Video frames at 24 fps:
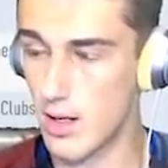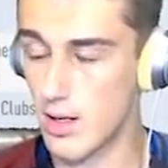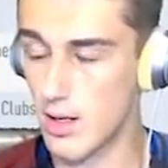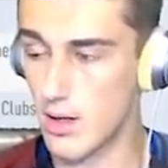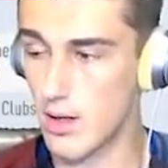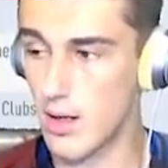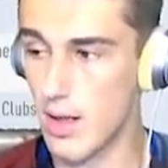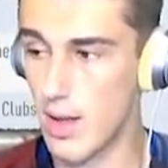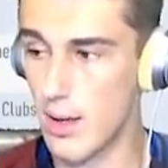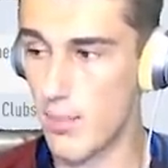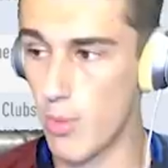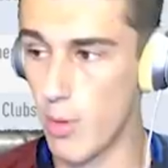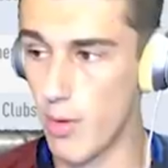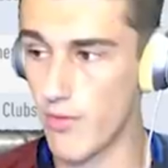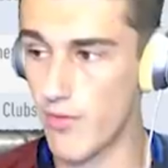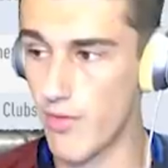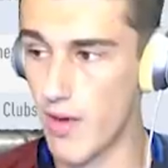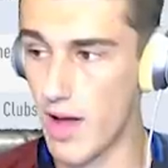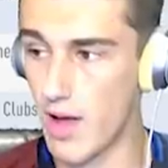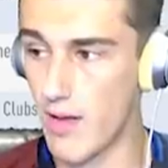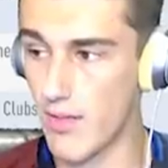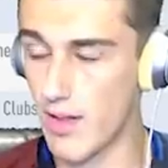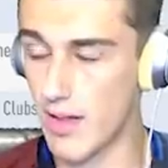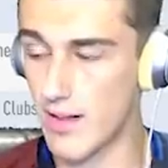
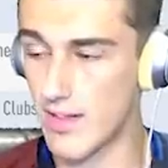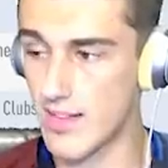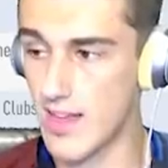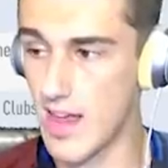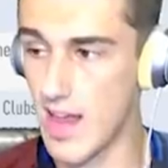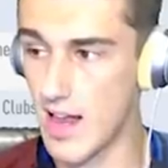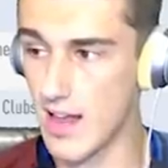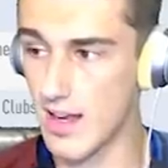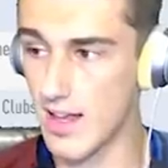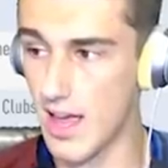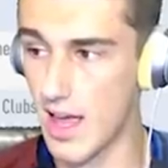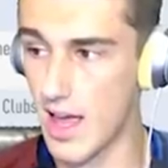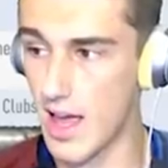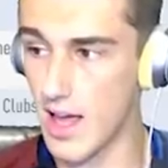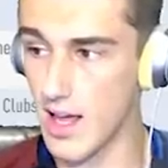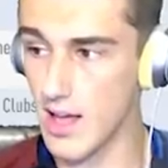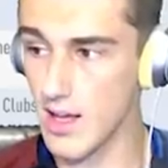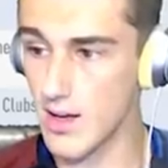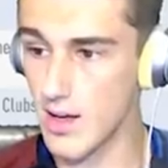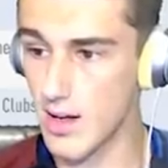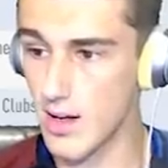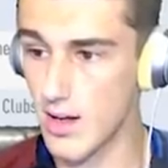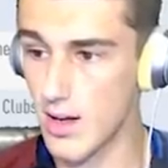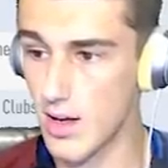8.5, that's 10K,
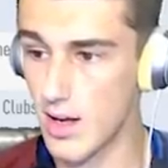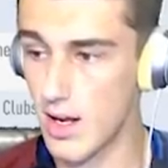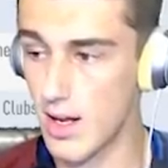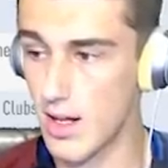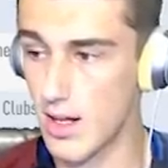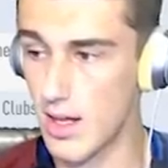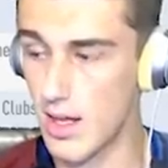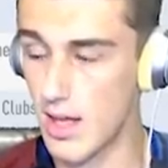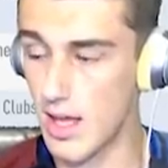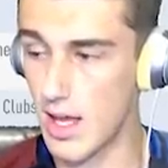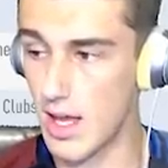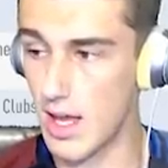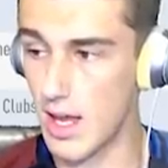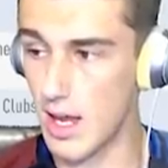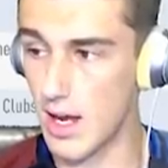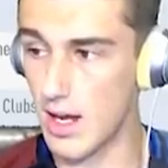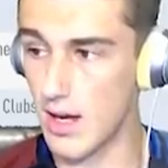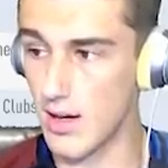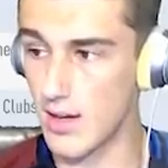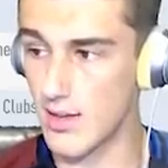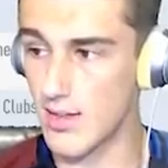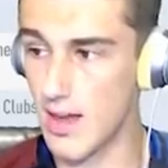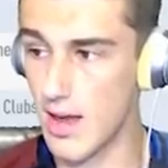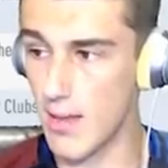and
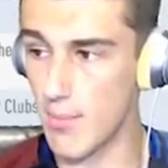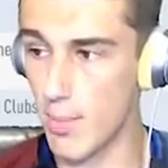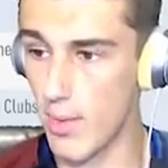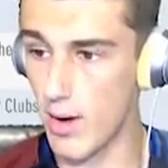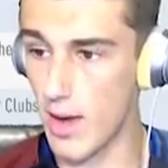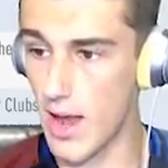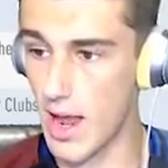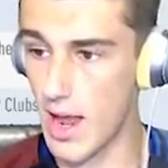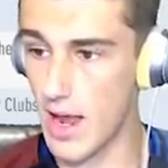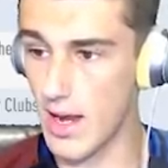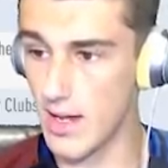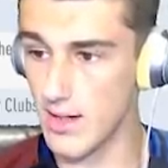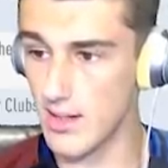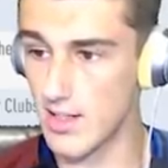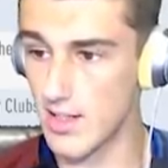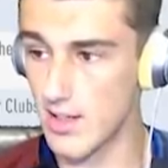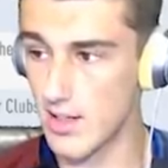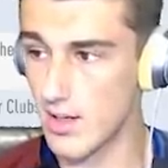then 10.8,